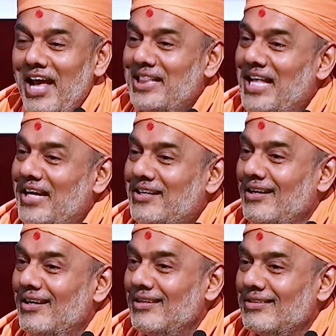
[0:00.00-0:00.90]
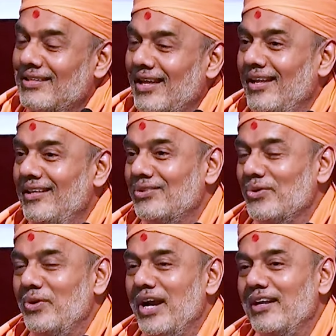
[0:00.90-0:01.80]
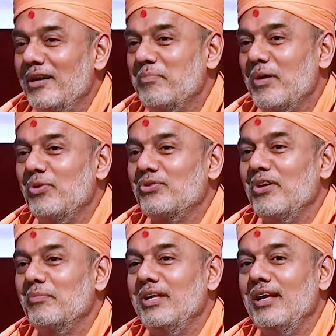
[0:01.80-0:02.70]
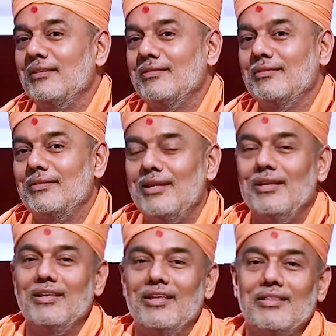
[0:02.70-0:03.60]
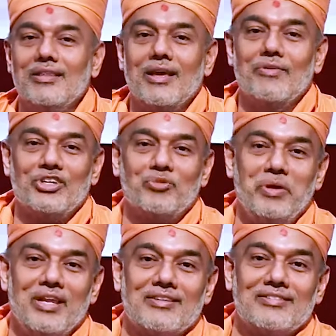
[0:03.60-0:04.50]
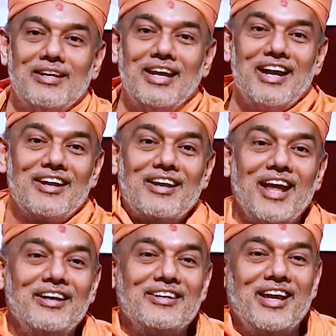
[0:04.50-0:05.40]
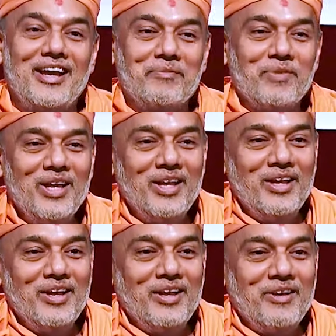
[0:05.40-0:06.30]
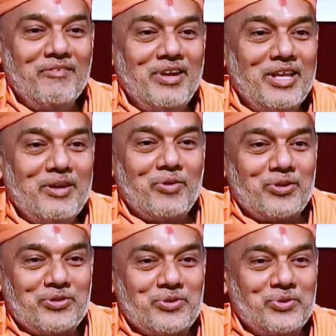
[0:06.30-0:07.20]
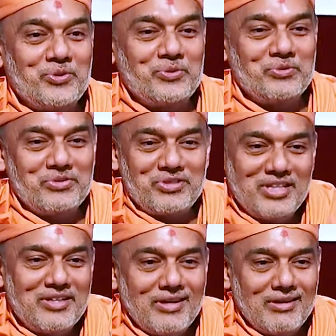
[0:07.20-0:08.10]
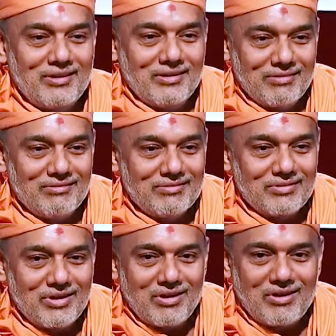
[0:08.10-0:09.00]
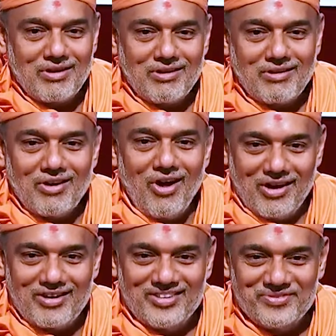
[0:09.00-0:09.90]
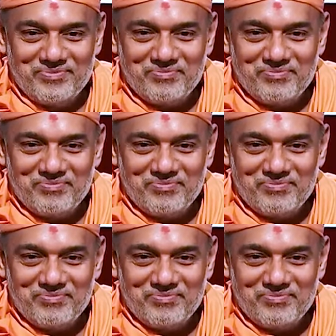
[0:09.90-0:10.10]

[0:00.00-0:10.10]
And the attendant saints who attend Pramukh Swami has seen and they have experienced that at night time, when he wants to see the clock,